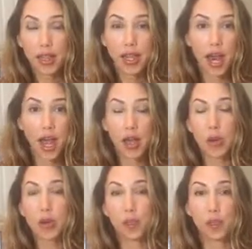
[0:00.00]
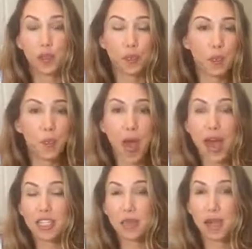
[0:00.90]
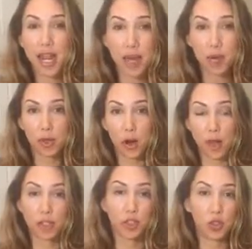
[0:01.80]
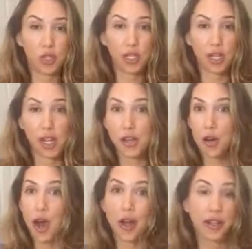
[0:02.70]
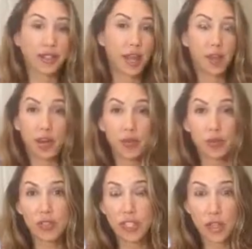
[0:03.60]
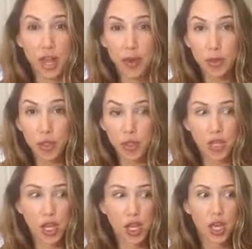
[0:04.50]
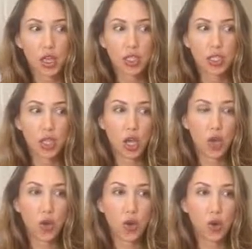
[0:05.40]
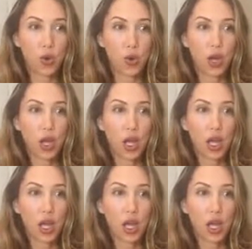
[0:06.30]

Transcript: than I would pass my neighbor on the street. And you know how it is now, you never even see your neighbors. So